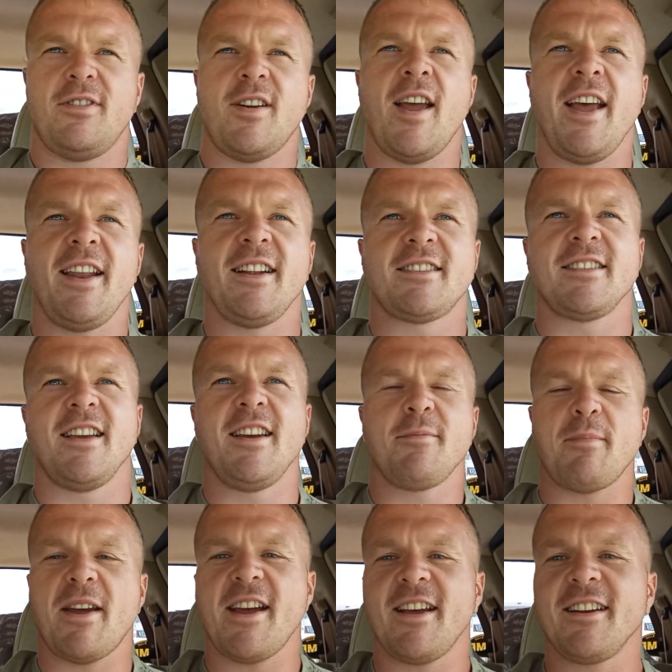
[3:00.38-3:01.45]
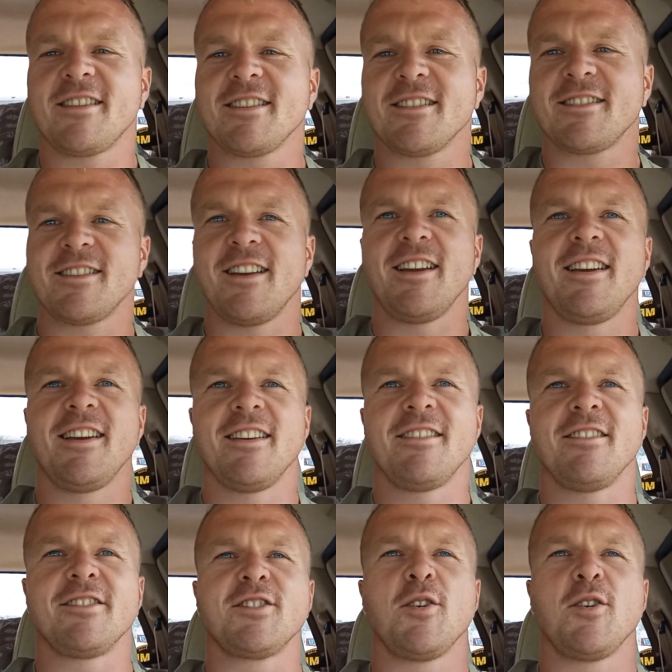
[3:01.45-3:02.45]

And it's like, man, it's just, there's